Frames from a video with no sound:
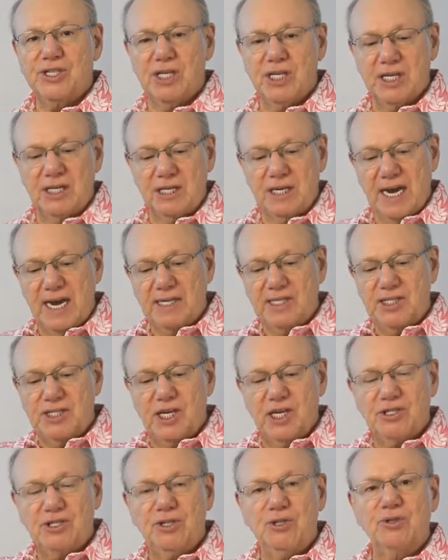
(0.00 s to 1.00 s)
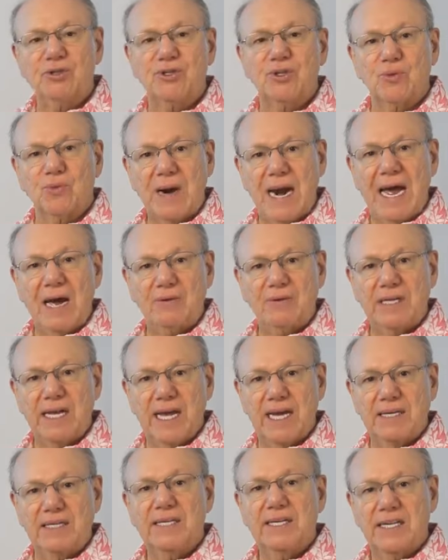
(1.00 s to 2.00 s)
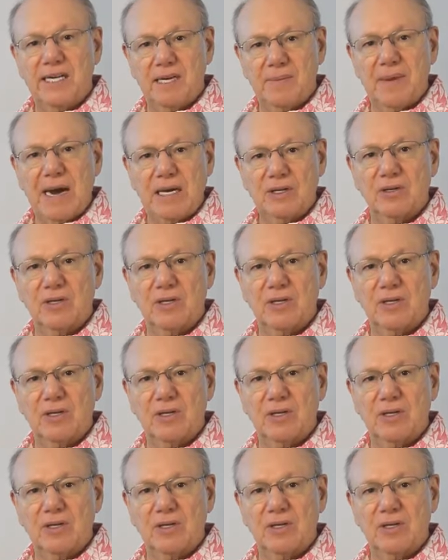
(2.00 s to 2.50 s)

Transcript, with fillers: Shin, I suggest you use the round end, and it might